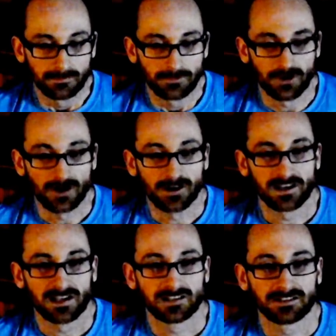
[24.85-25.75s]
sorry
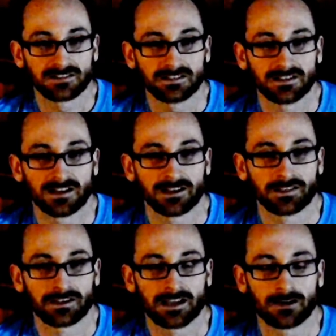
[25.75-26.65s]
I didn't get
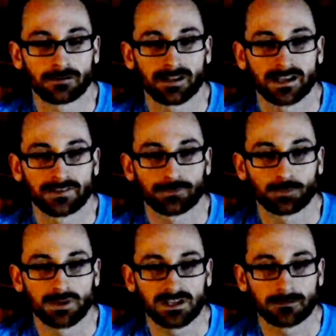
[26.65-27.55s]
anything out last
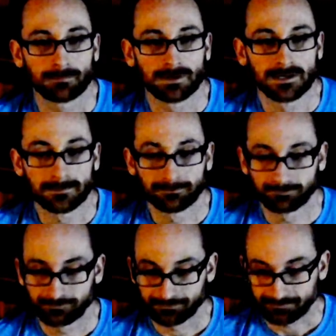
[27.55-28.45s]
week, but
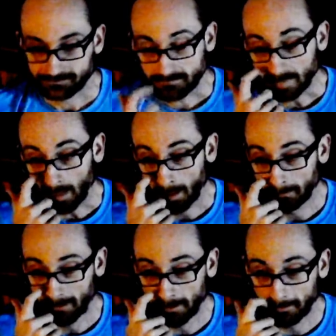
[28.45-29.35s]

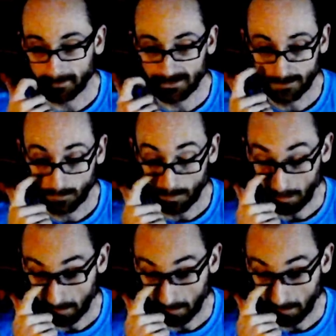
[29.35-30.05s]
I'm here now.